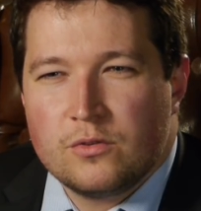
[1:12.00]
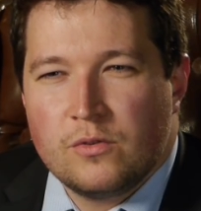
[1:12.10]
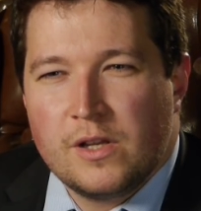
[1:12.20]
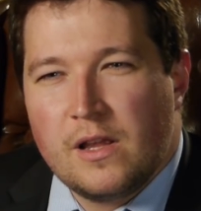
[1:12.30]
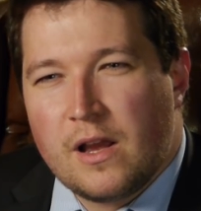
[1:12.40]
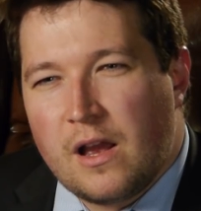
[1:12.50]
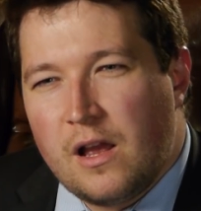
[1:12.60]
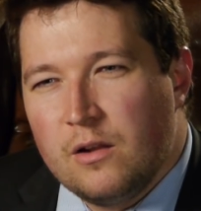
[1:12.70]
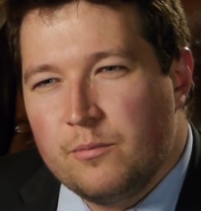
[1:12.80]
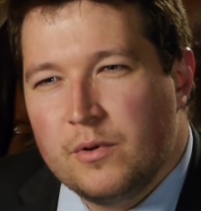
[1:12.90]
to really
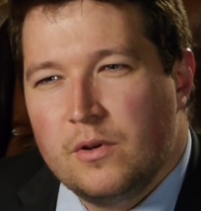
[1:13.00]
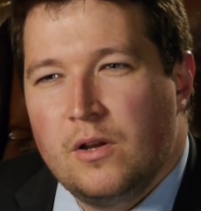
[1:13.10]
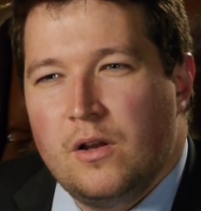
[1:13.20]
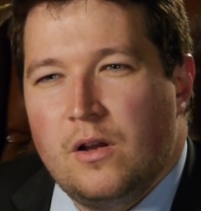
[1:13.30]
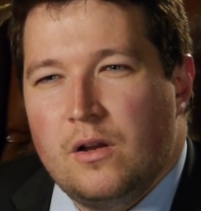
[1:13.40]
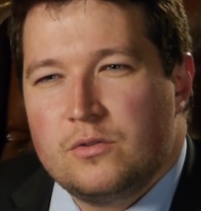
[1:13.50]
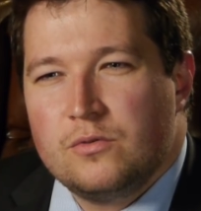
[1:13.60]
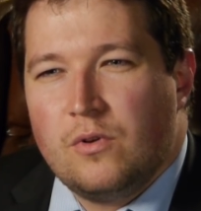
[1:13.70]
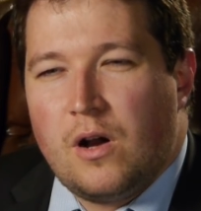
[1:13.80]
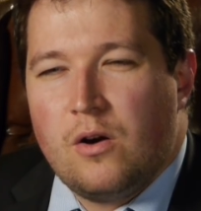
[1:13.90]
help
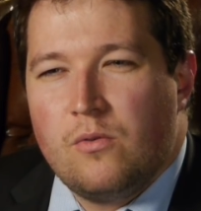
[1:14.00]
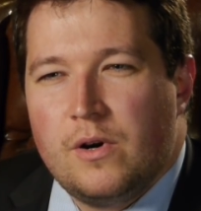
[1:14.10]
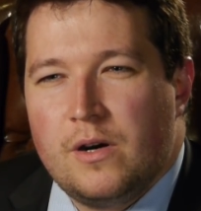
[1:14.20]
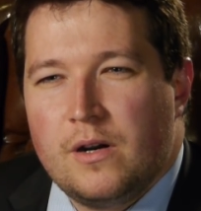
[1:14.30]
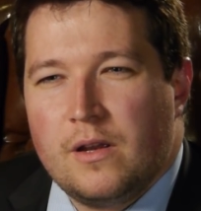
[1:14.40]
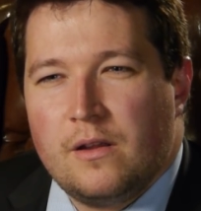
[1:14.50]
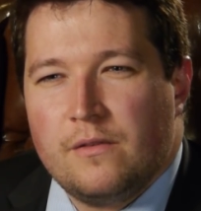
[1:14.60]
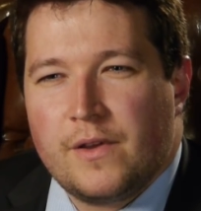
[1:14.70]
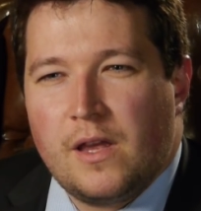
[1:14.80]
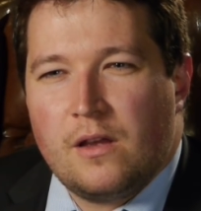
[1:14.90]
to our
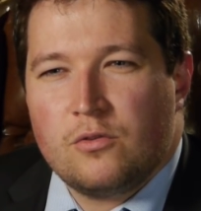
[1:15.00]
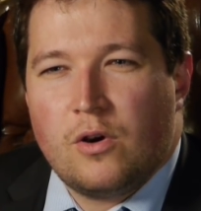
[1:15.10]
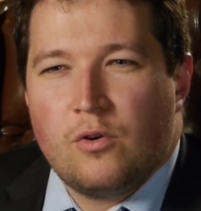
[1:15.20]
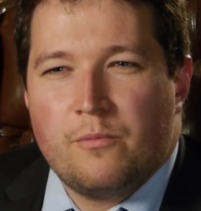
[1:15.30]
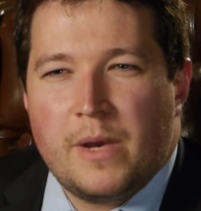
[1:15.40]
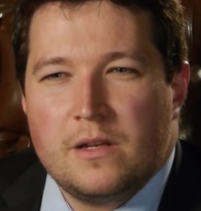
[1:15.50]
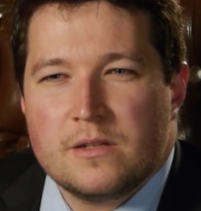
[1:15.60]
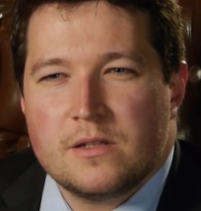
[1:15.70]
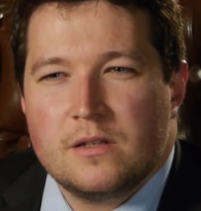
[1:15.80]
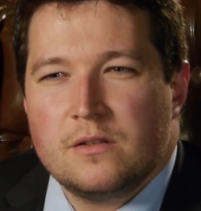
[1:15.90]
healthcare, to our
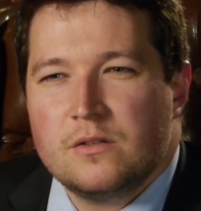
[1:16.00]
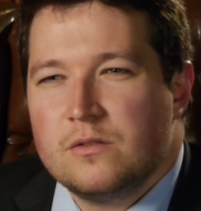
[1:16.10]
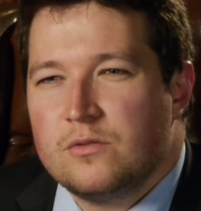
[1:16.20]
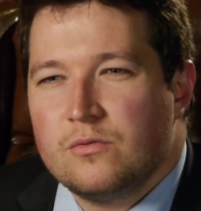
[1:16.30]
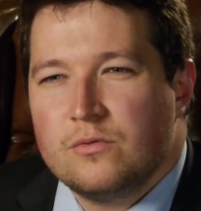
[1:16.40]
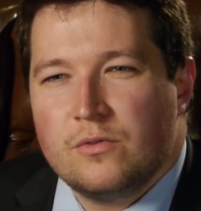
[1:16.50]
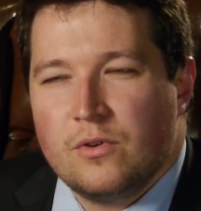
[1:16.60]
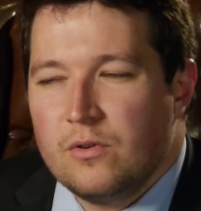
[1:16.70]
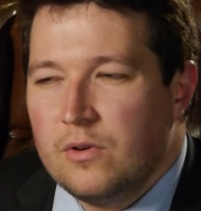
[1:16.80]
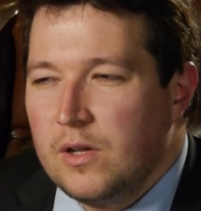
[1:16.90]
medicine, to, you
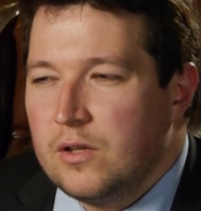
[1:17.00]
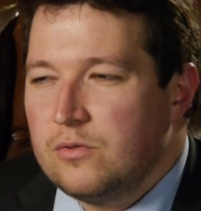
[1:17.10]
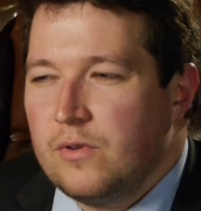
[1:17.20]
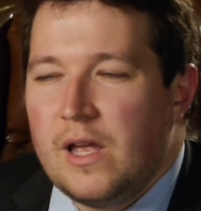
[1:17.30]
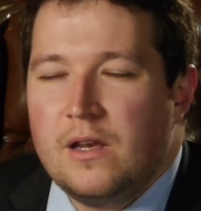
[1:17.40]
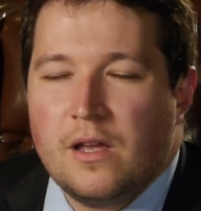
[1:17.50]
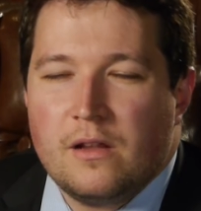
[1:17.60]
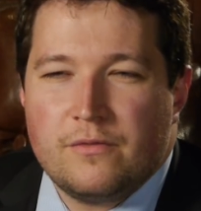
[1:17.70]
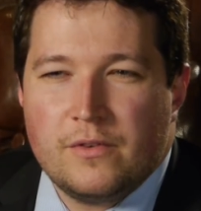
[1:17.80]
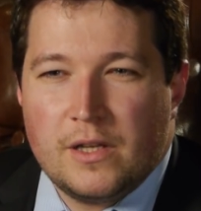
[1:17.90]
know, to any
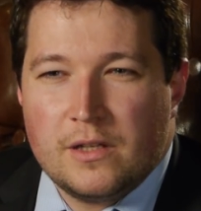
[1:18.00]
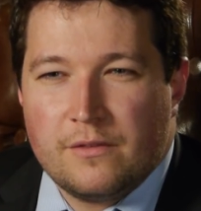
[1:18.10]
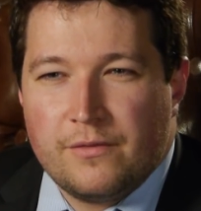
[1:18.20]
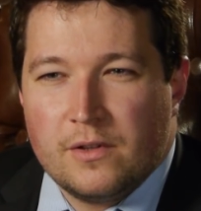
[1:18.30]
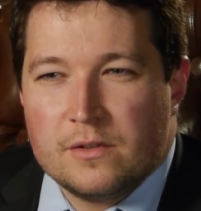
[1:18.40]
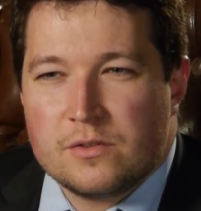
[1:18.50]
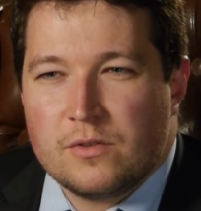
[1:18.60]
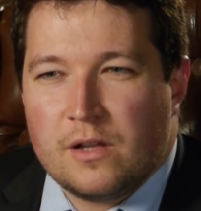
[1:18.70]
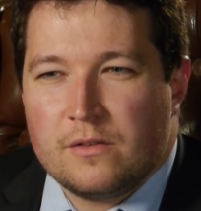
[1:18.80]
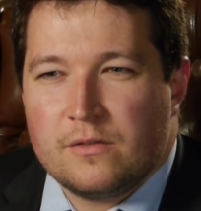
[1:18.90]
health-related fields,
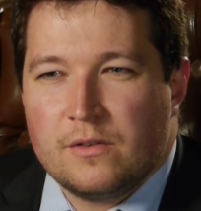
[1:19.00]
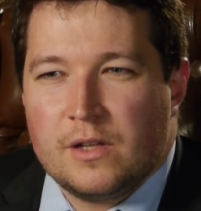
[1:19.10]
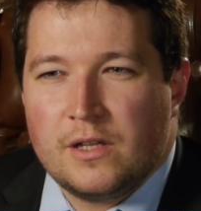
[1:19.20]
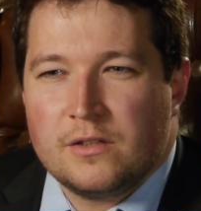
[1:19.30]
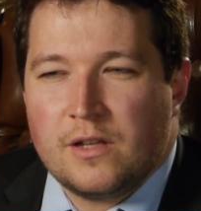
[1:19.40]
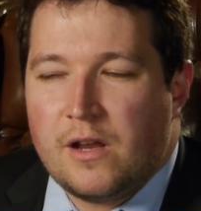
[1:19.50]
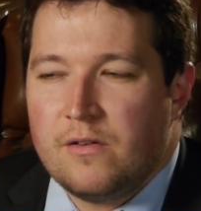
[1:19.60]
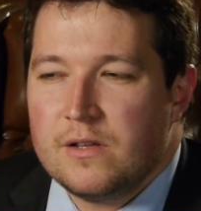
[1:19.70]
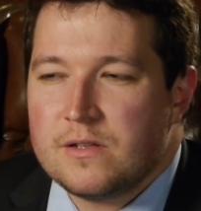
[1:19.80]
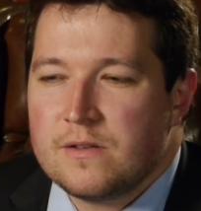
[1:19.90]
health-related
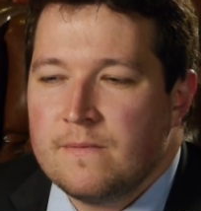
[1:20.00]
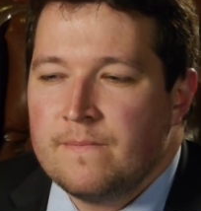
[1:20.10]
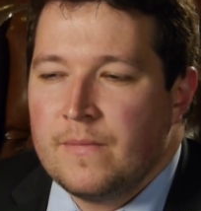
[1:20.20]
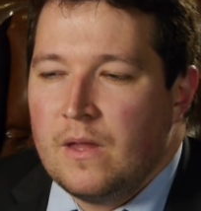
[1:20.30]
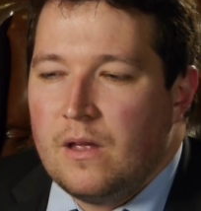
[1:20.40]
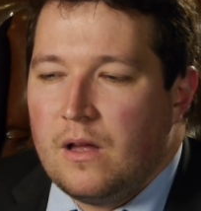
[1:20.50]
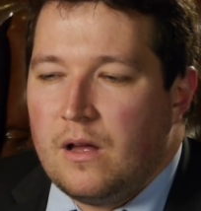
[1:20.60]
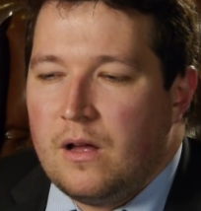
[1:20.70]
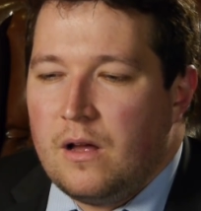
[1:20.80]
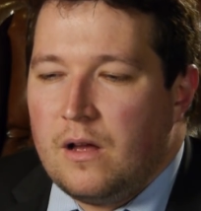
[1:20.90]
areas,
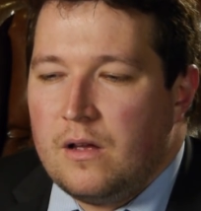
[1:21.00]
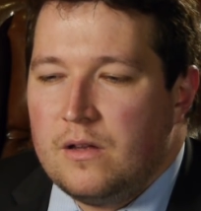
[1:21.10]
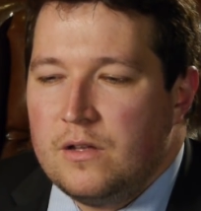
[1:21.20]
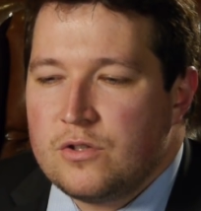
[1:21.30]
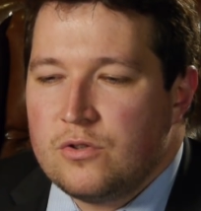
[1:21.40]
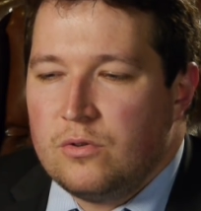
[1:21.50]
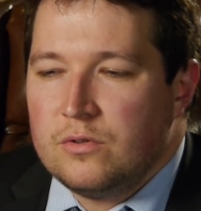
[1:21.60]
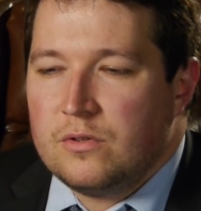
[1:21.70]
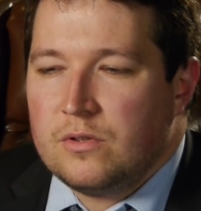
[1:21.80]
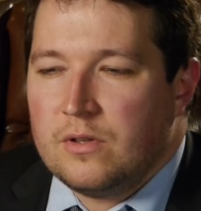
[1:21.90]
uh, it's
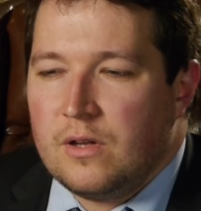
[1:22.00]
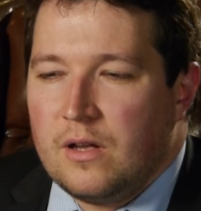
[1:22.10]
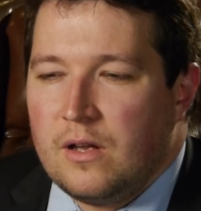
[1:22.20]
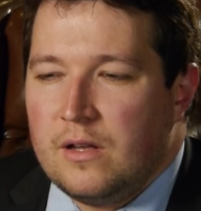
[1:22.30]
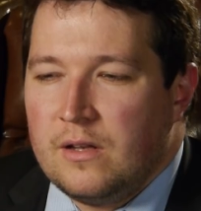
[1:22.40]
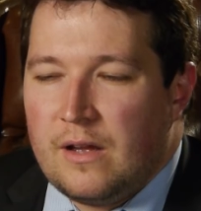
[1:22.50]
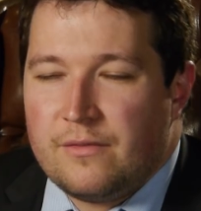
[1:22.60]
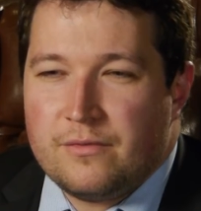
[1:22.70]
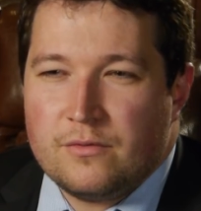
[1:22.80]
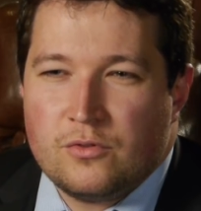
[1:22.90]
not uh,
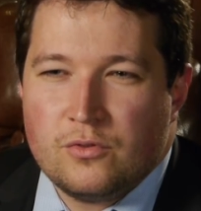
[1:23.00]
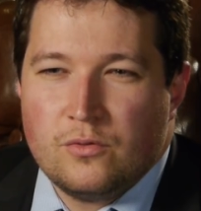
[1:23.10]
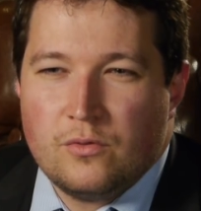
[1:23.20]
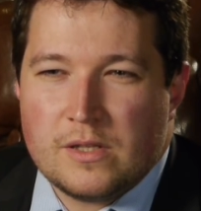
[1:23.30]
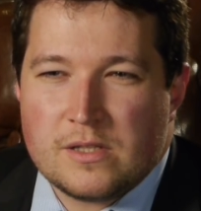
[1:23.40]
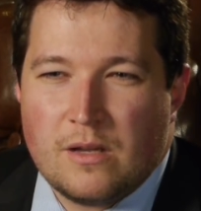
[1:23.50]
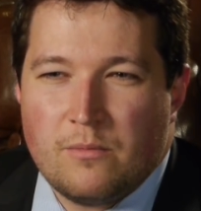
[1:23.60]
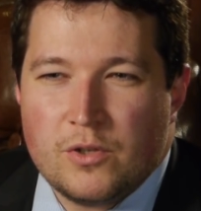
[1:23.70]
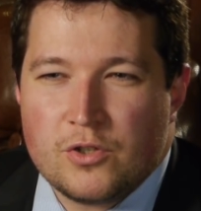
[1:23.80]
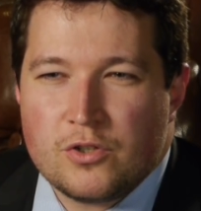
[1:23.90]
enough to
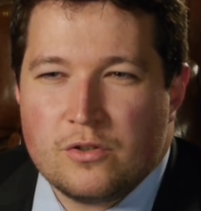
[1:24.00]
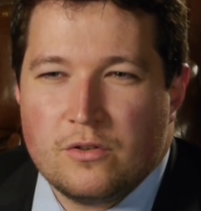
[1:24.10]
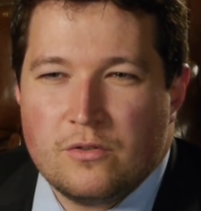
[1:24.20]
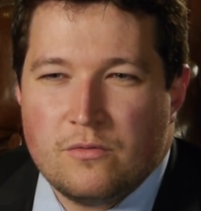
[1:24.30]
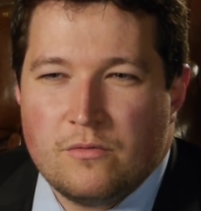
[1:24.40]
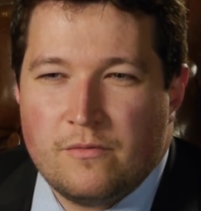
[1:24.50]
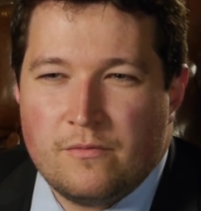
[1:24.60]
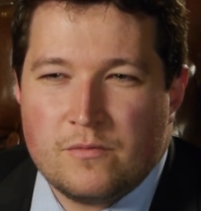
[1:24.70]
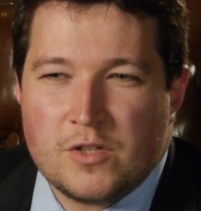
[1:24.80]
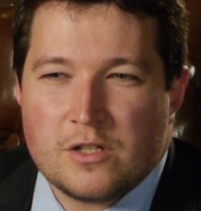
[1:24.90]
establish
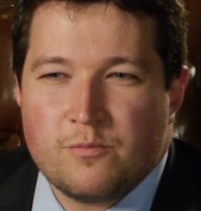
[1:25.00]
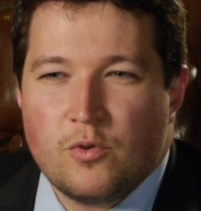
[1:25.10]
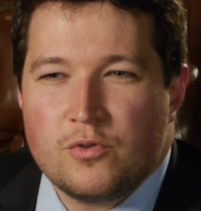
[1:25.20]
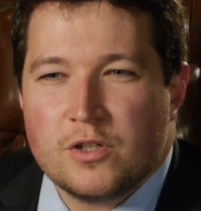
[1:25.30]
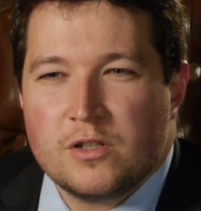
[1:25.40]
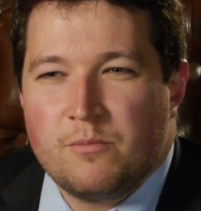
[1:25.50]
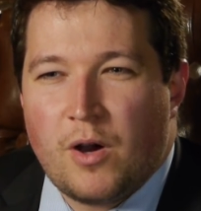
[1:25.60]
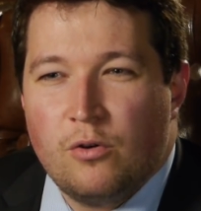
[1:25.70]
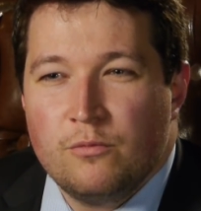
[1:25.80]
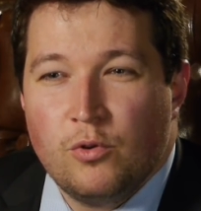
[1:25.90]
just project
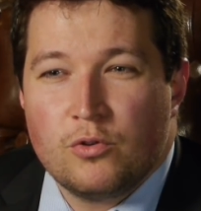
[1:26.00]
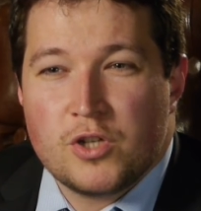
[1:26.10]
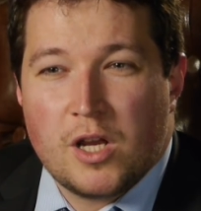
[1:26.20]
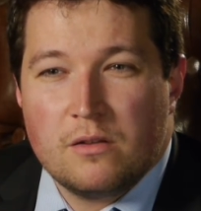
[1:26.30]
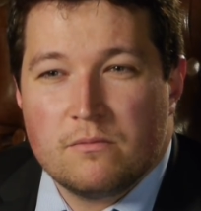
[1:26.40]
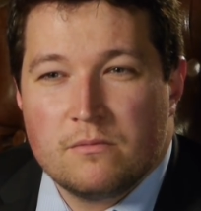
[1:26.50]
about blockchain